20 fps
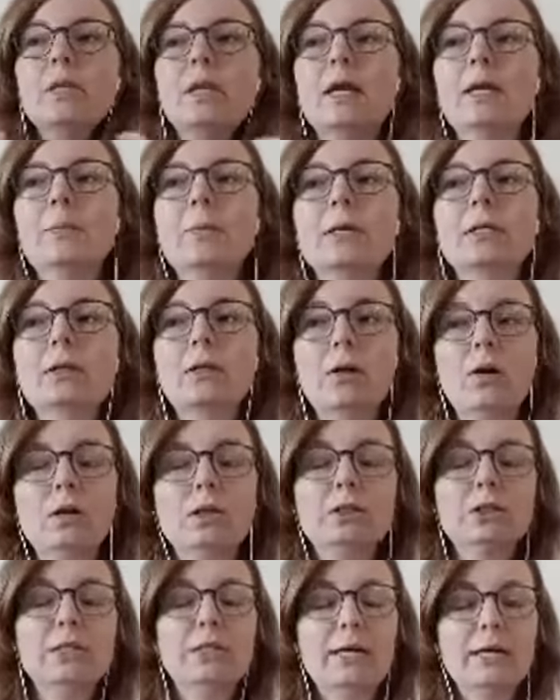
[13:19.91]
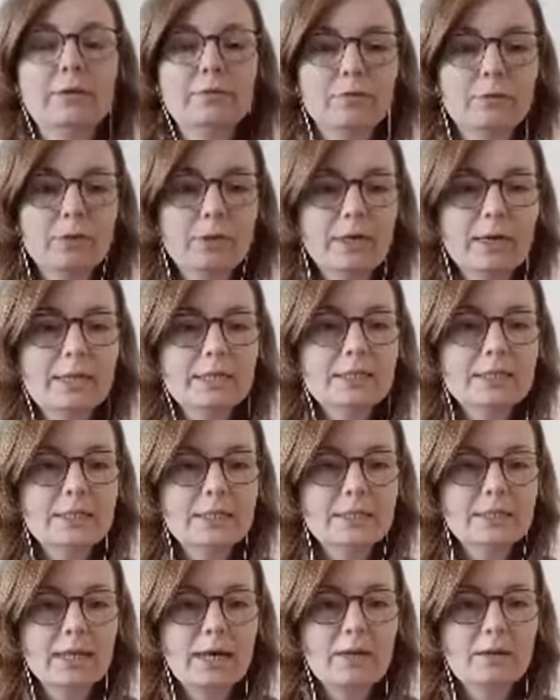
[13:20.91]
and I'm going to launch that for a nice
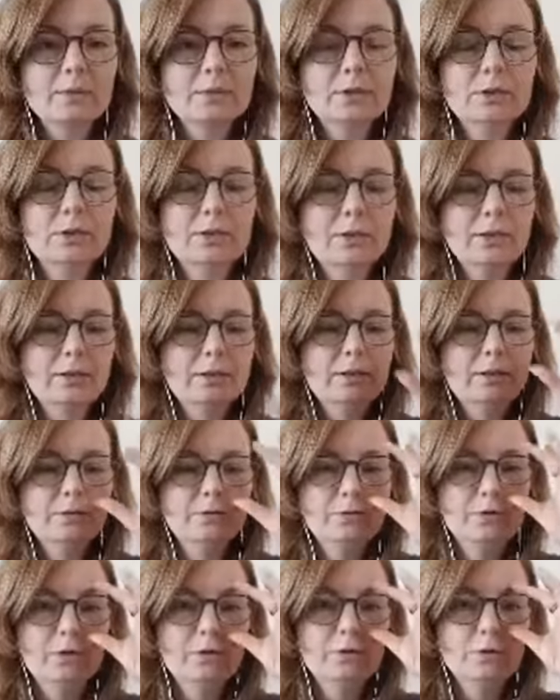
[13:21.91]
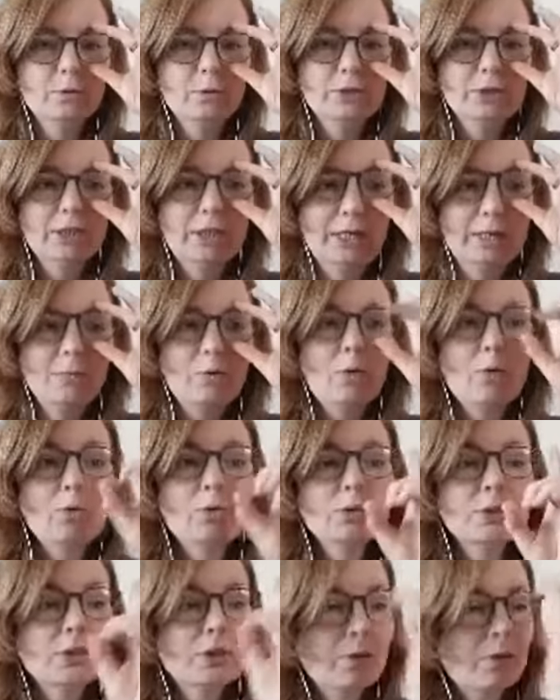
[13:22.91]
discount uh, for those watching. And I'm
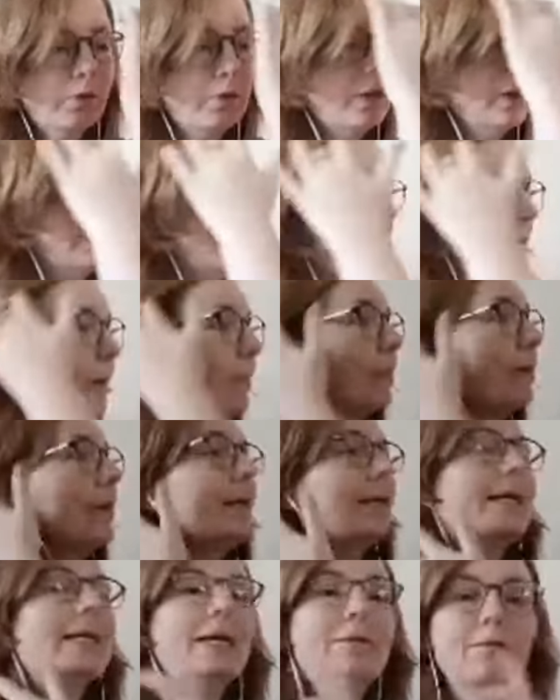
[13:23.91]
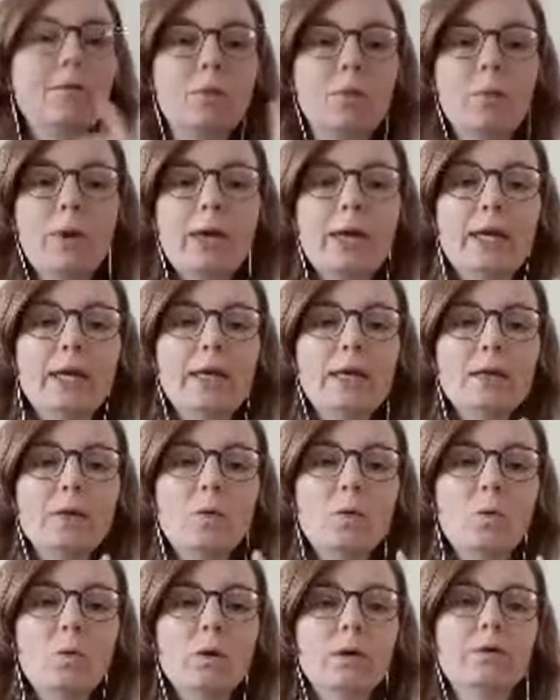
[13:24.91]
also I'm going to give away
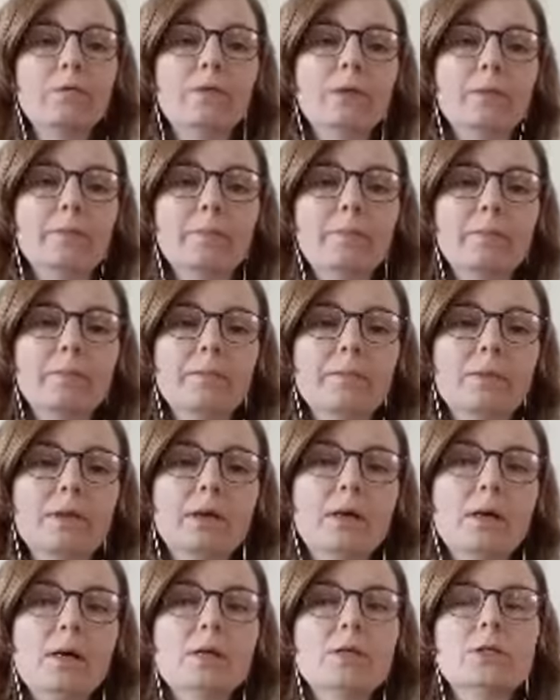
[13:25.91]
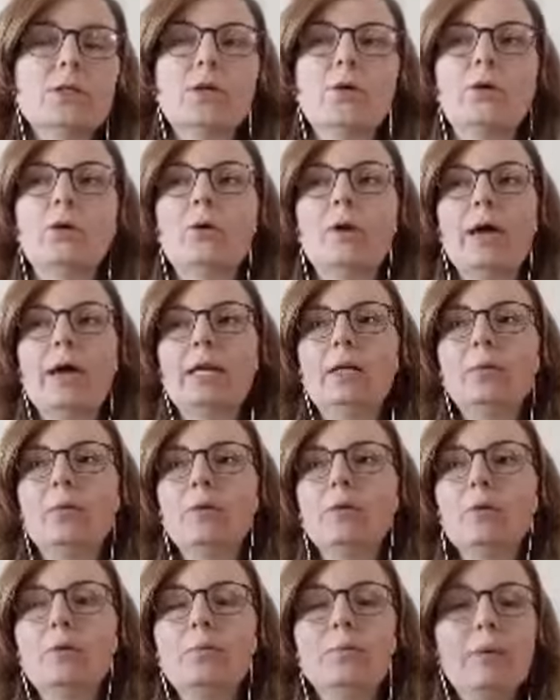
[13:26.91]
one of them. So
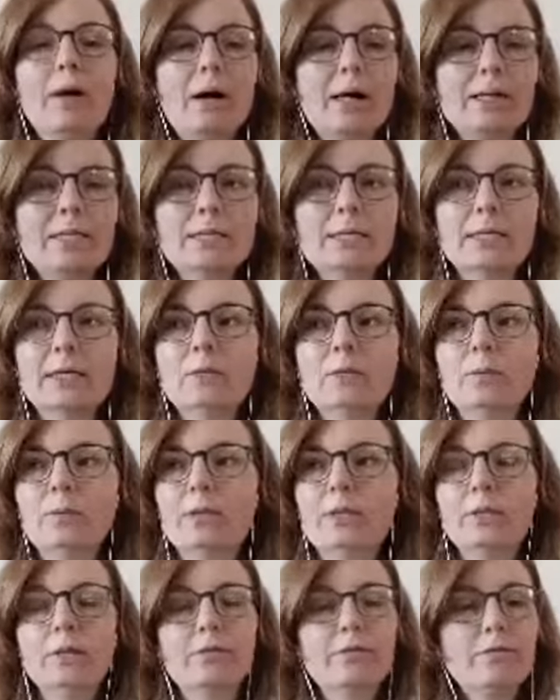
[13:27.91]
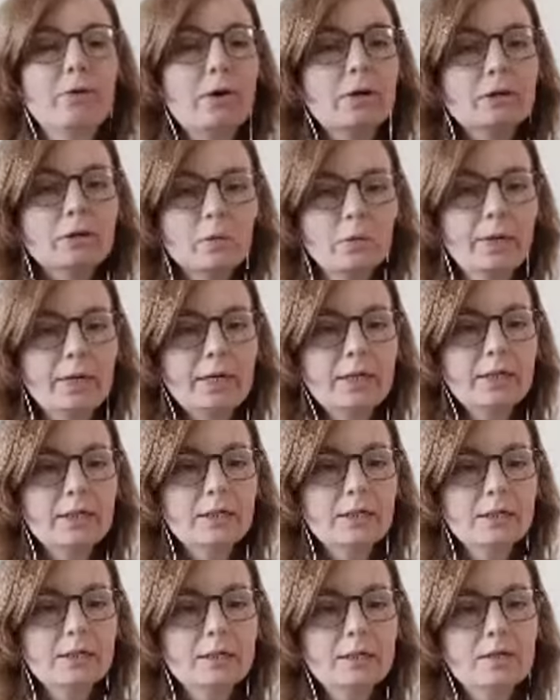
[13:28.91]
anyone who buys it within the first week